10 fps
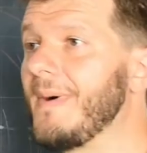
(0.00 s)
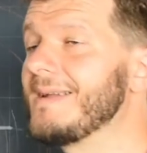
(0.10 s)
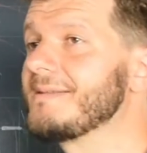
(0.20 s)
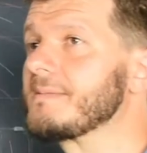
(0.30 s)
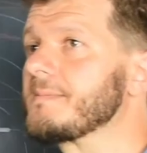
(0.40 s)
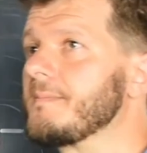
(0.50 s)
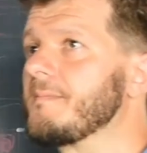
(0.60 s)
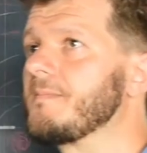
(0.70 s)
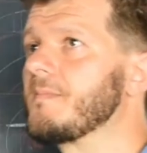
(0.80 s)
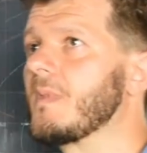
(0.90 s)
But
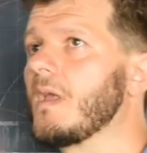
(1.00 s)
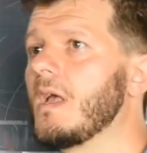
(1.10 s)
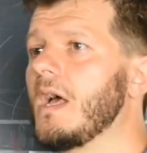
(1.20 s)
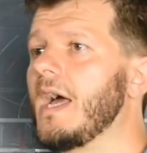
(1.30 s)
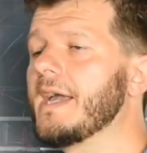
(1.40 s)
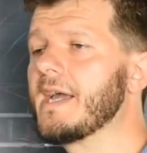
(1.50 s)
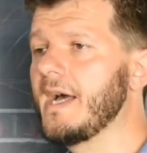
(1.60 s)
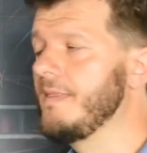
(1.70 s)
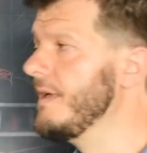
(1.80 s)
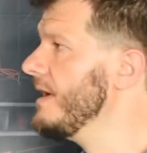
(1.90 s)

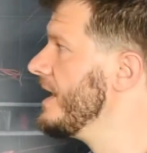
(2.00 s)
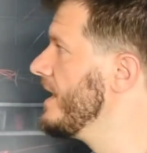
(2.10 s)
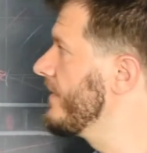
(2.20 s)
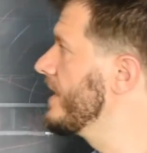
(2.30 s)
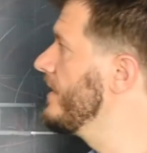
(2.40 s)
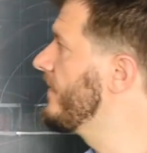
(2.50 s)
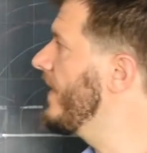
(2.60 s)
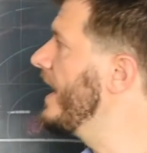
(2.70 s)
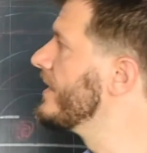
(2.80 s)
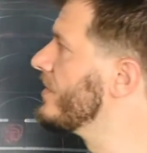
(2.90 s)
again, even if
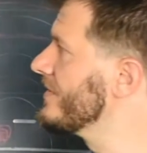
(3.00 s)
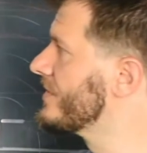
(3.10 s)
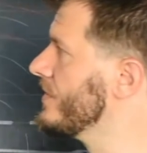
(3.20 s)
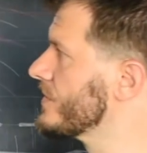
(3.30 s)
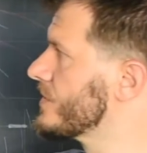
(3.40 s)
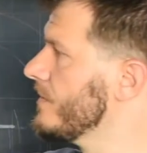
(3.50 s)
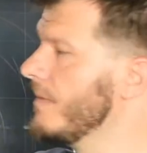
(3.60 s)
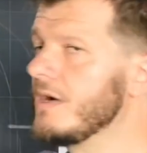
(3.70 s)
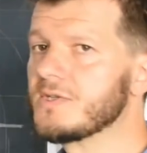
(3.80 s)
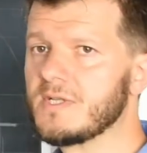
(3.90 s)
I don't use so
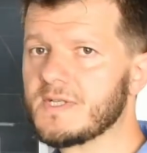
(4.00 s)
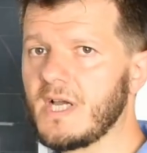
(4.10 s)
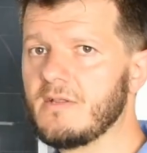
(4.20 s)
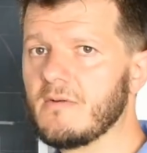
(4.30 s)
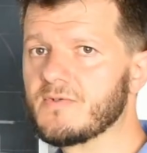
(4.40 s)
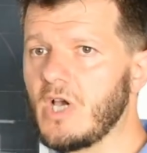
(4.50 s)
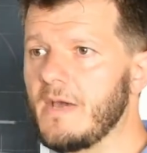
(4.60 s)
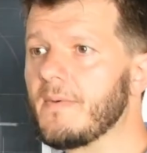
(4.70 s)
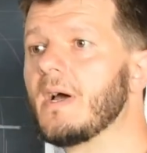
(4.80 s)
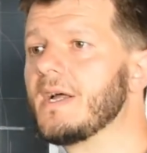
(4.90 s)
much this kind of
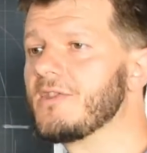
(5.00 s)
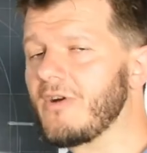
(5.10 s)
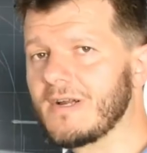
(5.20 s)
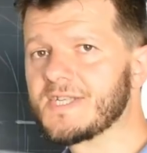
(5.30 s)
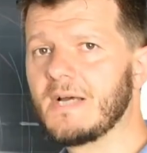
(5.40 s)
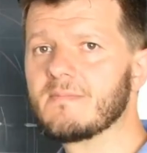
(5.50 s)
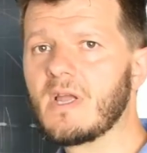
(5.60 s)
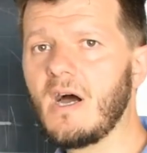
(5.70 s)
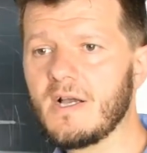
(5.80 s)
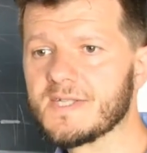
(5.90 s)
shape, there are some
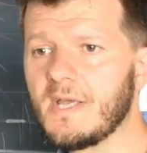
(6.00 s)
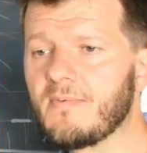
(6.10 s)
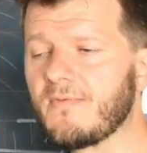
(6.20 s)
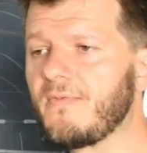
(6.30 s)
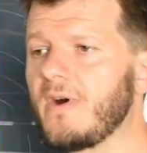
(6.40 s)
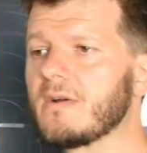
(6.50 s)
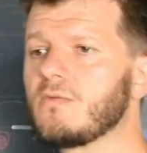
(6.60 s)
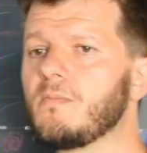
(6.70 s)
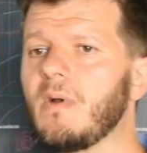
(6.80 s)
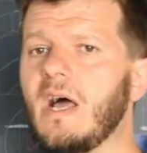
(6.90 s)
guys they prefer
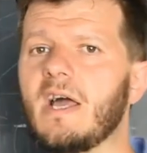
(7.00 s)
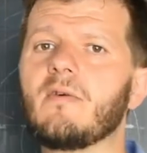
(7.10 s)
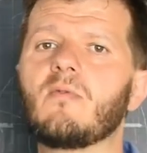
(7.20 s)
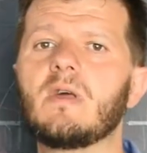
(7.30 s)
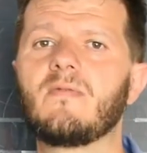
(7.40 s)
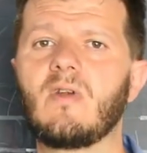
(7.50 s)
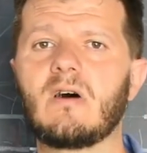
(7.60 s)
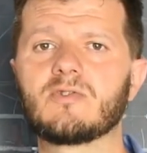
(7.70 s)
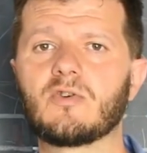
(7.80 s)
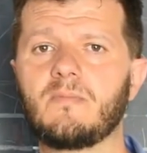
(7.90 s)
to play with
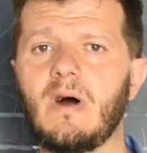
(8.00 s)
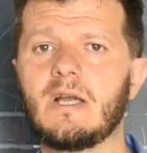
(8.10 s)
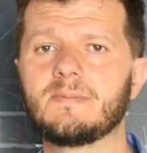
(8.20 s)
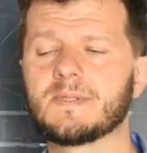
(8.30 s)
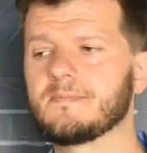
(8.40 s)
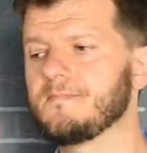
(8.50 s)
larger pipes